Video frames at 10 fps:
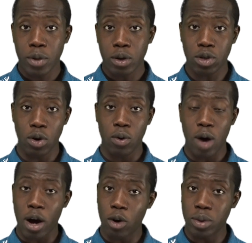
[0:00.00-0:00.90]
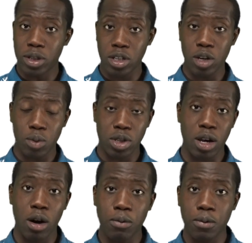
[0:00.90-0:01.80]
So I hope this tip was
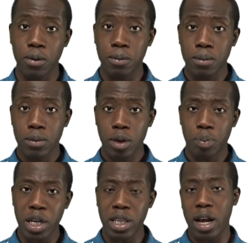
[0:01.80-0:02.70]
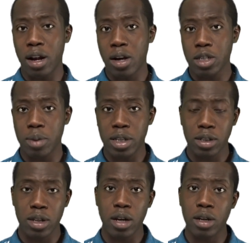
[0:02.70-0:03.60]
helpful. Be that last man
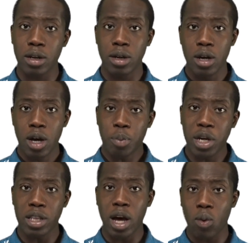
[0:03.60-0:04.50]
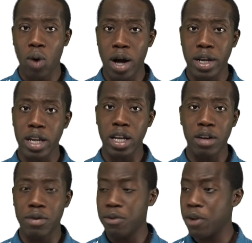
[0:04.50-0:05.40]
standing. Be that one that
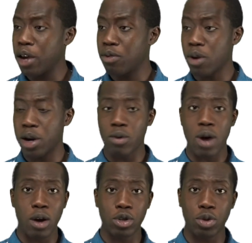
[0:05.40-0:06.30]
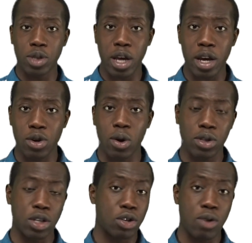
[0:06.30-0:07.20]
even if everyone around you is getting
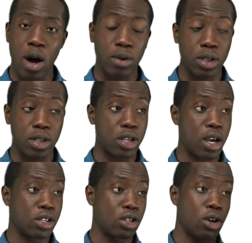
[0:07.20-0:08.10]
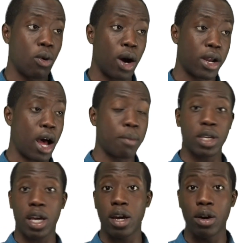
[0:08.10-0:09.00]
knocked to the ground and says, you know what, I'm
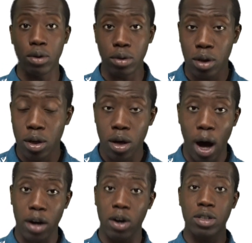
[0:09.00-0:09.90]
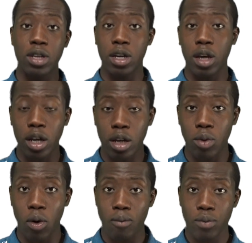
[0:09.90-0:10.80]
KO'd, I can't take it
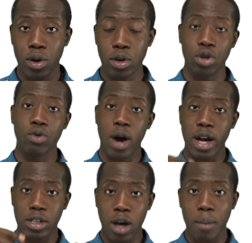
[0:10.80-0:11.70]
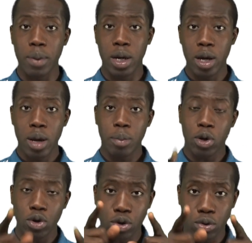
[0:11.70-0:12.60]
anymore. You rise up
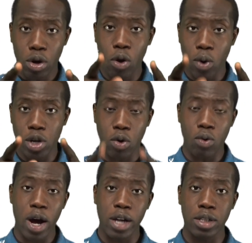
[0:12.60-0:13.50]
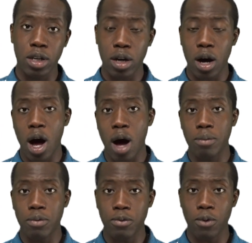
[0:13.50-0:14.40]
because you know what you're rising
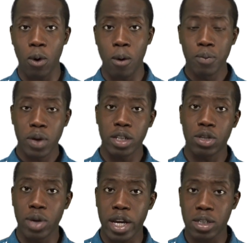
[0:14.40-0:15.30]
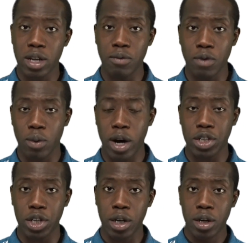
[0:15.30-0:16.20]
up for. Until next time,
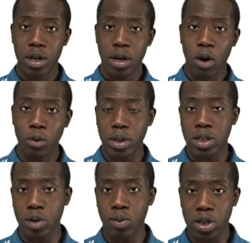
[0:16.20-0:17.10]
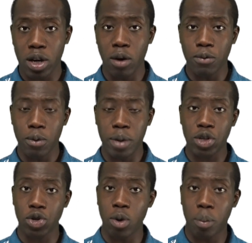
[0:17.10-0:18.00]
VYG, hope this tip was helpful.
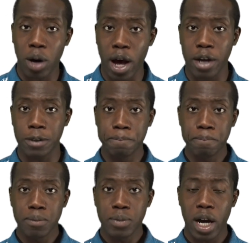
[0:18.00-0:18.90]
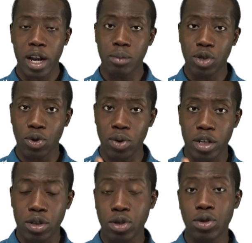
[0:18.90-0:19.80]
Make sure you apply it. And I'm sure
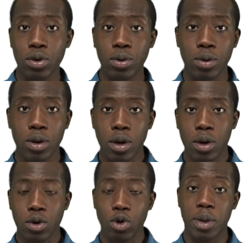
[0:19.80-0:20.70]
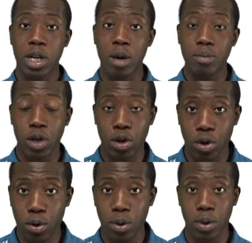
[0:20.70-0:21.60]
that soon you'll become the
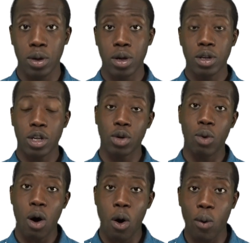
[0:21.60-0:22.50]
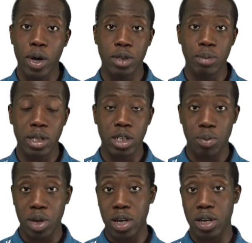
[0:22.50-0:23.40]
youth that you were always meant
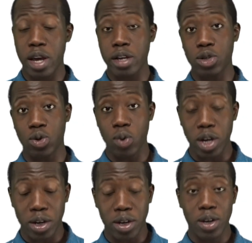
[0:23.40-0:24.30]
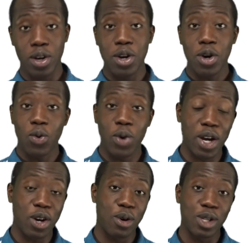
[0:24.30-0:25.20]
to be. And next week,
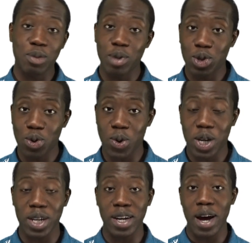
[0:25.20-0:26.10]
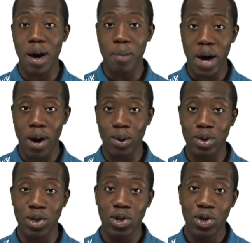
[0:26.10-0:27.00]
we are going to be talking
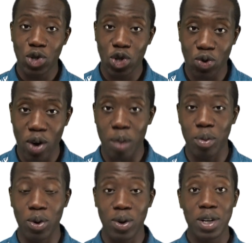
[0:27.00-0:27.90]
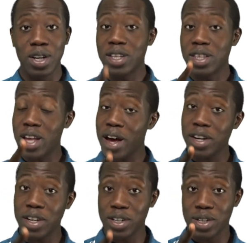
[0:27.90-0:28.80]
about trouble.
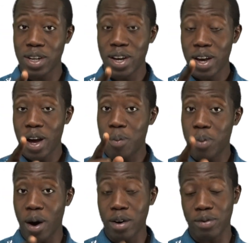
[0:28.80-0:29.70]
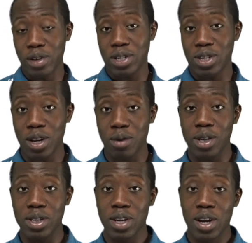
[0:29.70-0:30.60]
That is a part of this
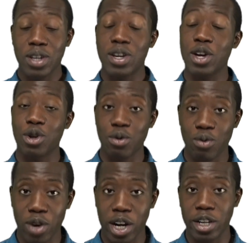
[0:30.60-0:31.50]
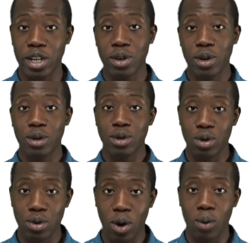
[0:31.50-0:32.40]
series that you really
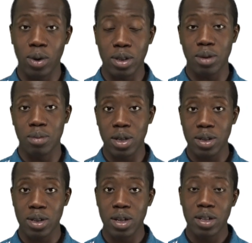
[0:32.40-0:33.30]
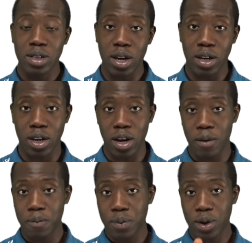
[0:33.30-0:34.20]
do not want to miss. Take
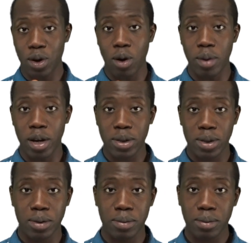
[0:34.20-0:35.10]
care. God bless.